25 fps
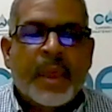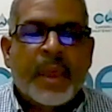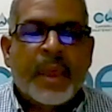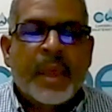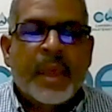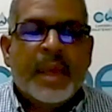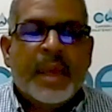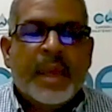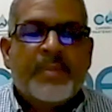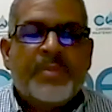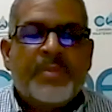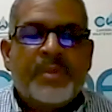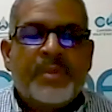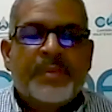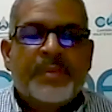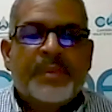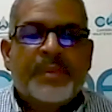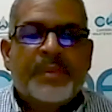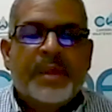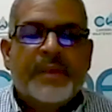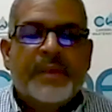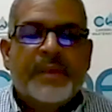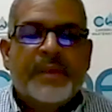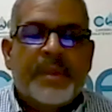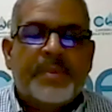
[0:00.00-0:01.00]
Improvement
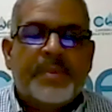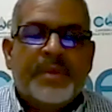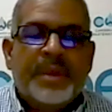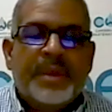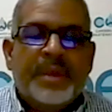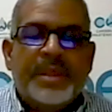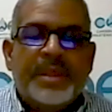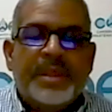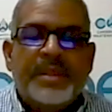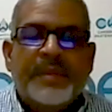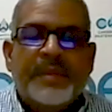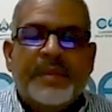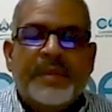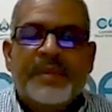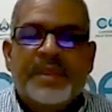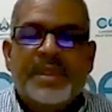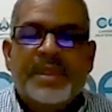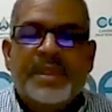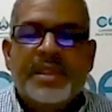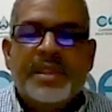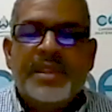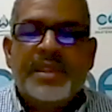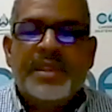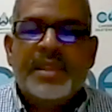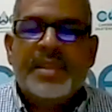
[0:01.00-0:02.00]
of operation
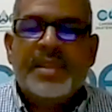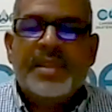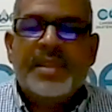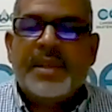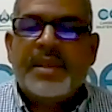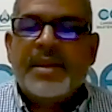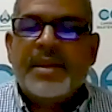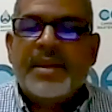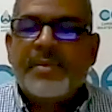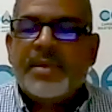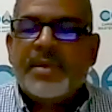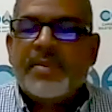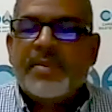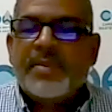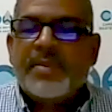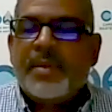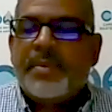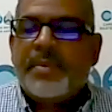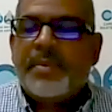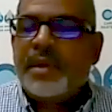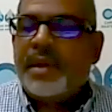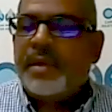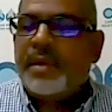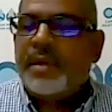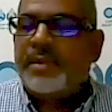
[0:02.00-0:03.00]
efficiencies becomes more
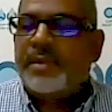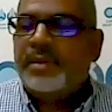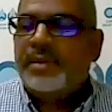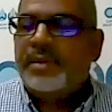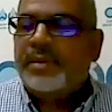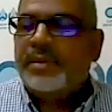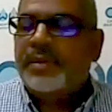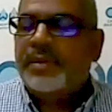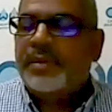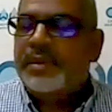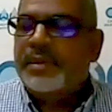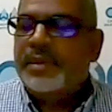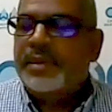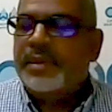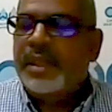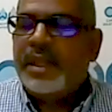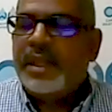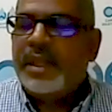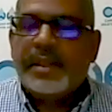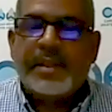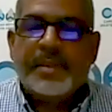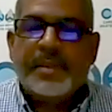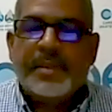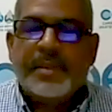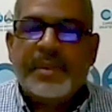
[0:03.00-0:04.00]
paramount. We heard that
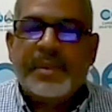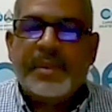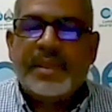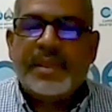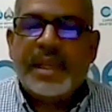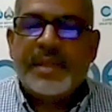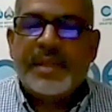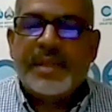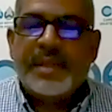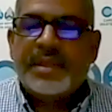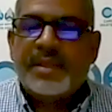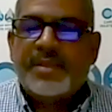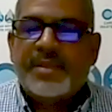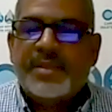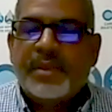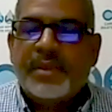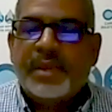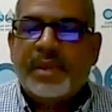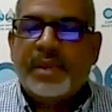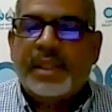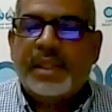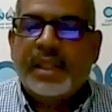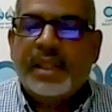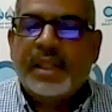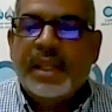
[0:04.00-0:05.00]
a couple of times this
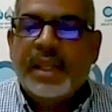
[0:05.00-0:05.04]
morning.